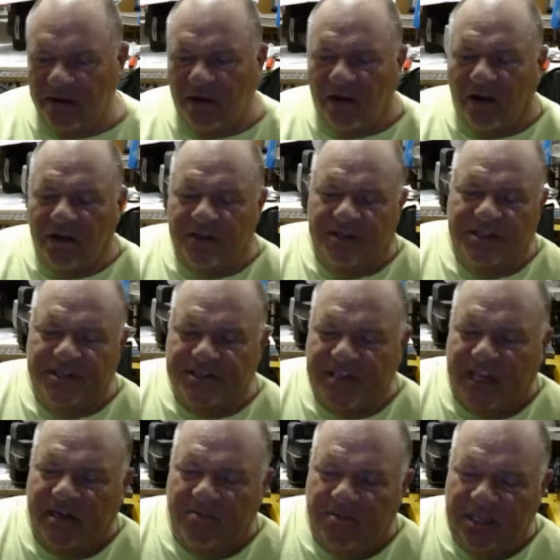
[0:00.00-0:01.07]
Oh, you just
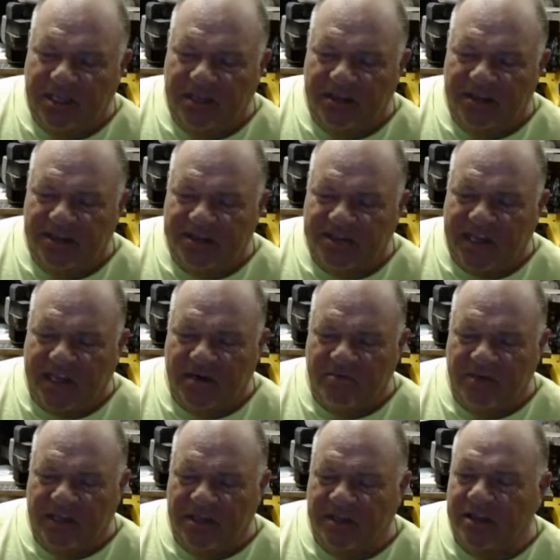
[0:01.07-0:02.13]
gotta be
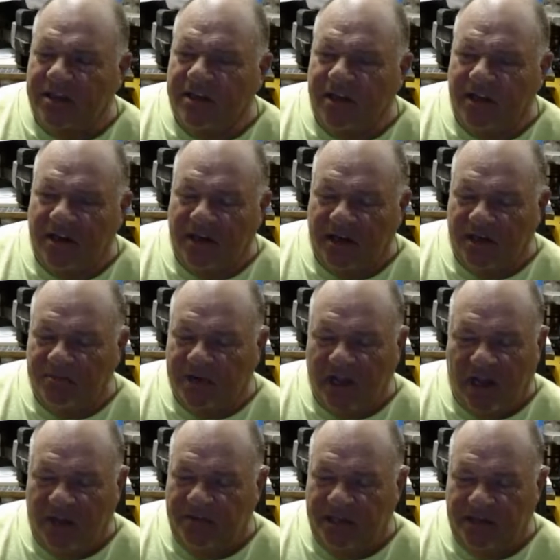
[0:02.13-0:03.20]
in the
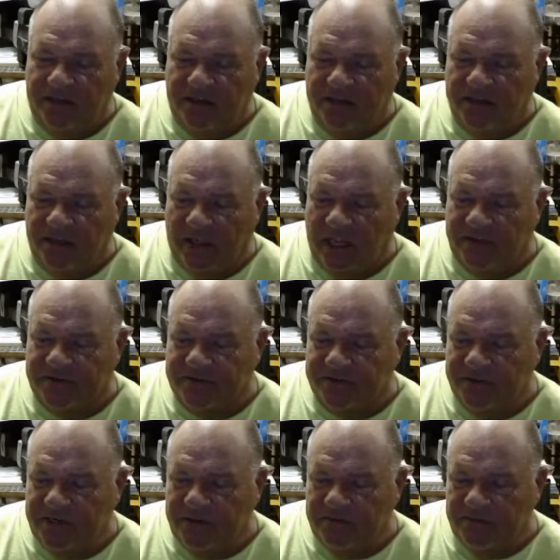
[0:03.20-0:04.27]
comment in the live
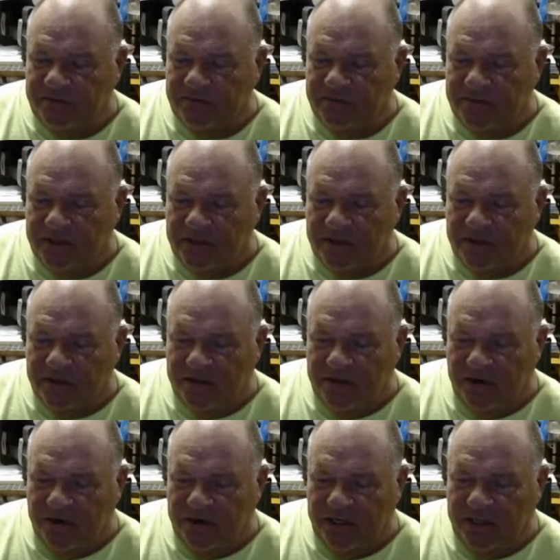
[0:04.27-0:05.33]
stream. You're
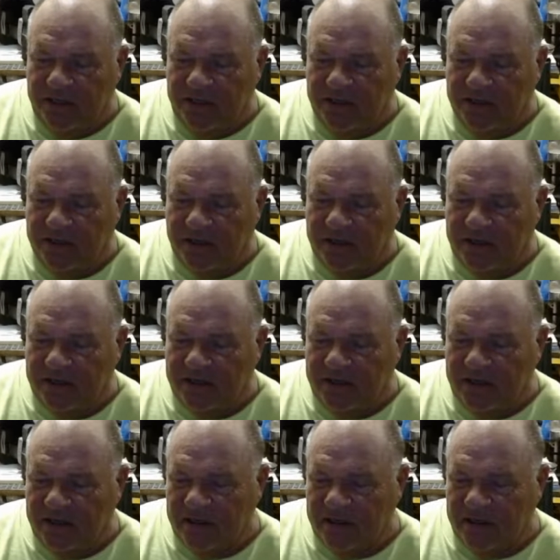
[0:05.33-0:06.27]
already in it, Kyler.